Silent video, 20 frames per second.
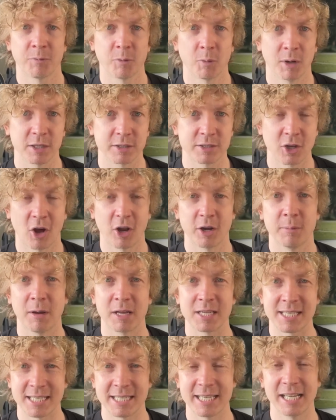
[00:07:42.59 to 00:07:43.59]
Well, Tottenham
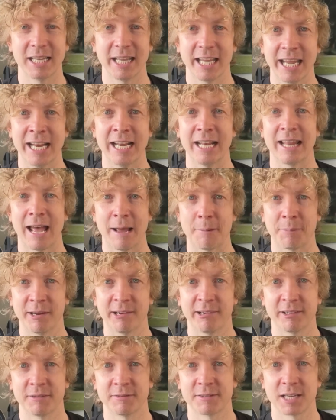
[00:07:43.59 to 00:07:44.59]
are still in that
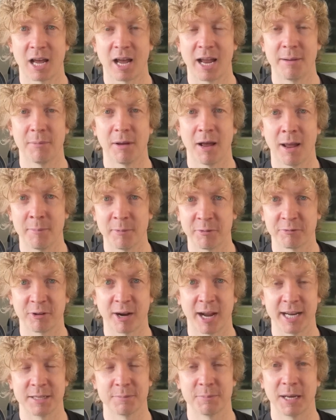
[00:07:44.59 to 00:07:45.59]
period of time, I'm
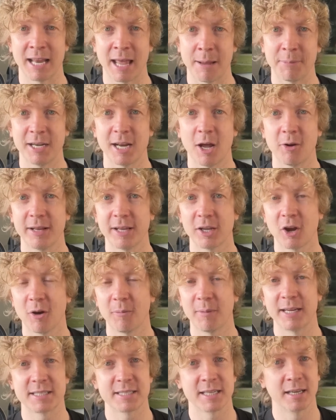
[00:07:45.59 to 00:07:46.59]
afraid. But let me know in the
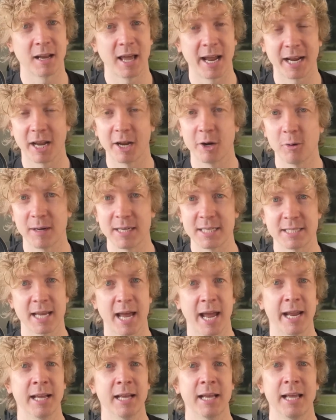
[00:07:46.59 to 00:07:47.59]
comments, and like I always
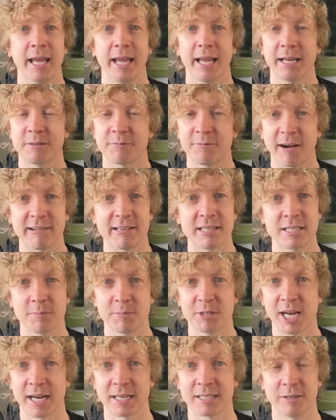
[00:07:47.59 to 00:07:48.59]
say, it's very
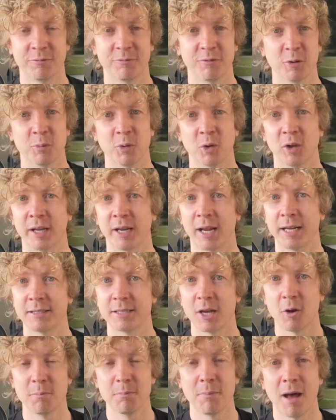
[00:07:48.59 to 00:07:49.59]
subjective football, and I
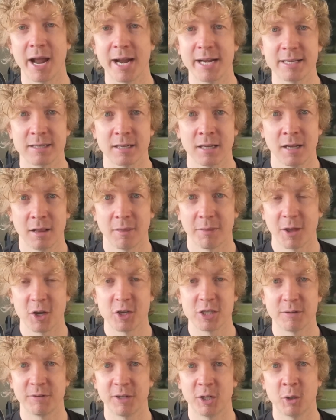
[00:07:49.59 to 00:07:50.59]
don't mind
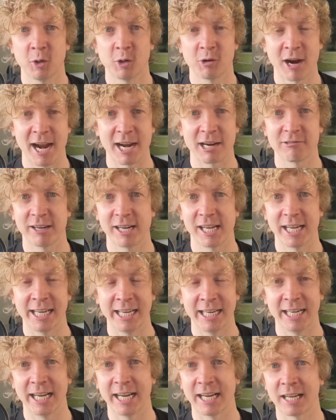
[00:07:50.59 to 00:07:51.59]
those of you who are angry at
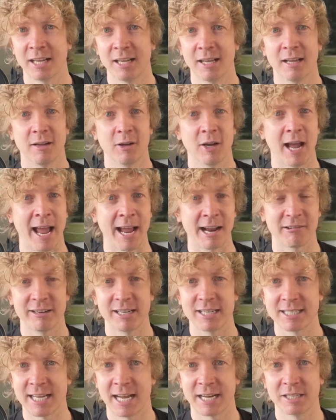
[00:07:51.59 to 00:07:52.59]
ENIC,
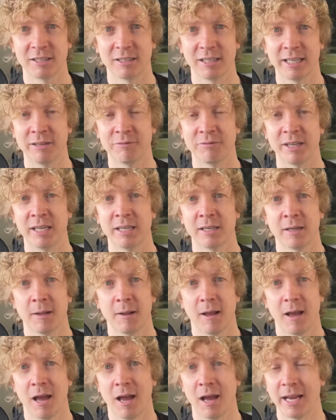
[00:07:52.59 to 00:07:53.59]
angry at Daniel Levy,
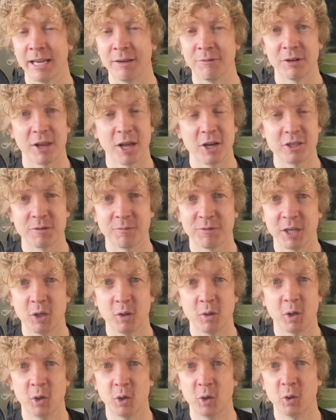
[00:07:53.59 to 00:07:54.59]
even those of
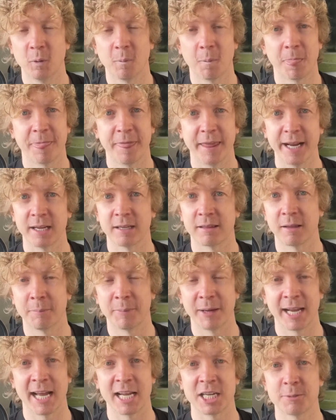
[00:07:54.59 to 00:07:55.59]
you who think that
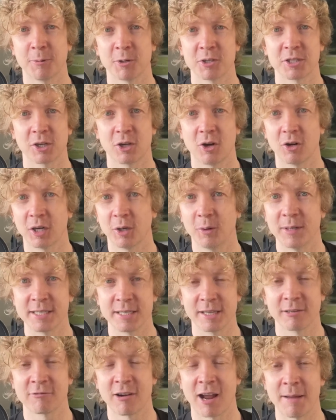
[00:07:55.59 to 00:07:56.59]
Big Ange Postecoglou
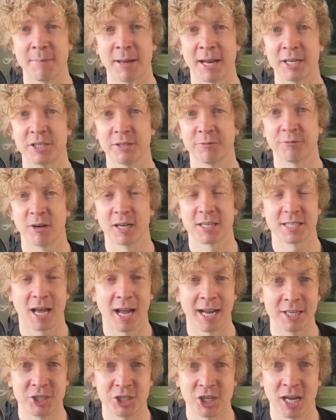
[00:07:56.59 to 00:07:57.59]
isn't the right manager for us.
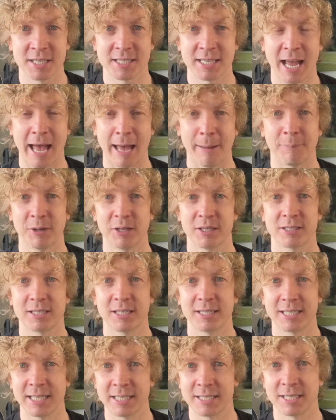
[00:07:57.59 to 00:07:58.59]
I just happen
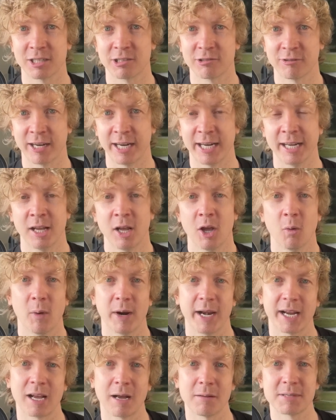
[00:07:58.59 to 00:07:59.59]
to disagree.
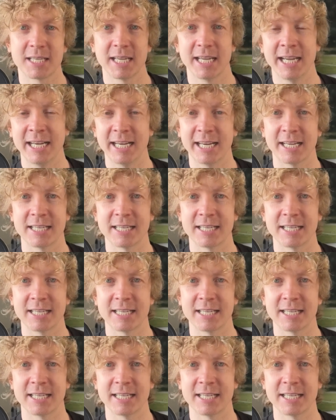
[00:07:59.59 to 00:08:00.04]
When it comes to ENIC